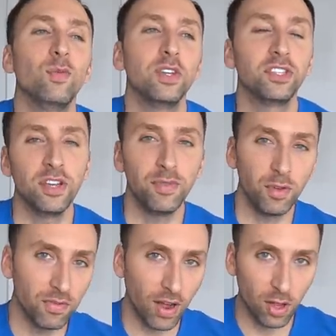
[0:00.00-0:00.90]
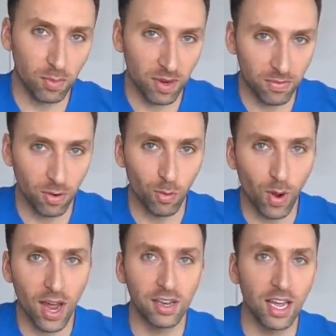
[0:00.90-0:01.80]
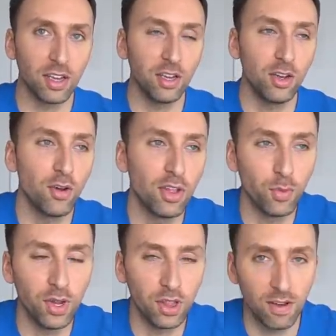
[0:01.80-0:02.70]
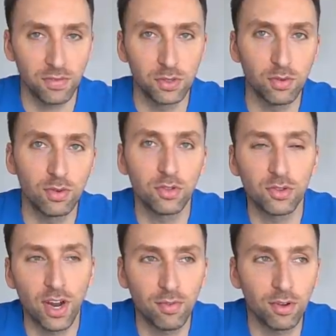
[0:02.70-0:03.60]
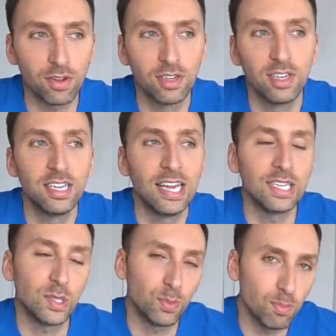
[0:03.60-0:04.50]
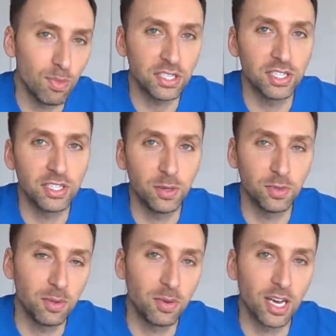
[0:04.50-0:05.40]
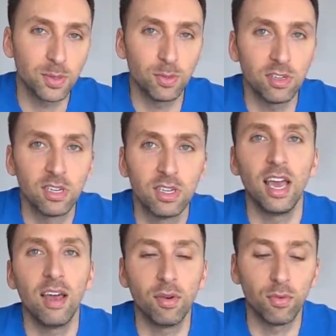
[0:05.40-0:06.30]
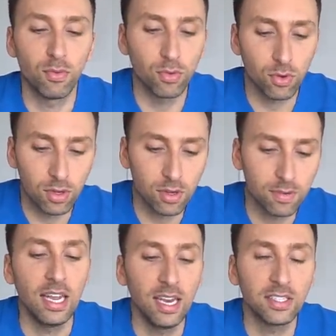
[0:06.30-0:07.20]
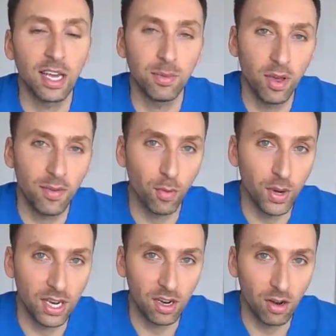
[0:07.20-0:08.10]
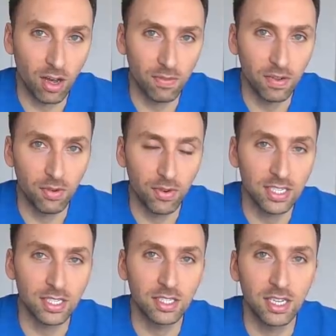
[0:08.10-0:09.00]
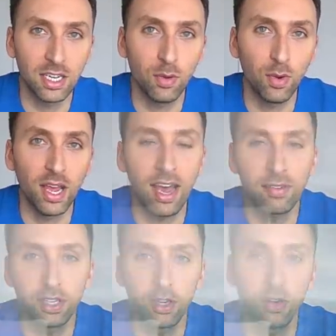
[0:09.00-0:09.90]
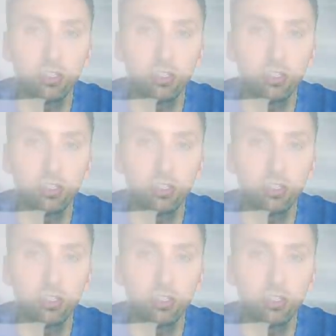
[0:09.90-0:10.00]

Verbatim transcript: which if you followed me for a while now, you know that we love to travel as much as humanly possible. I have a rule, anytime you have a weekend off in residency, we have to go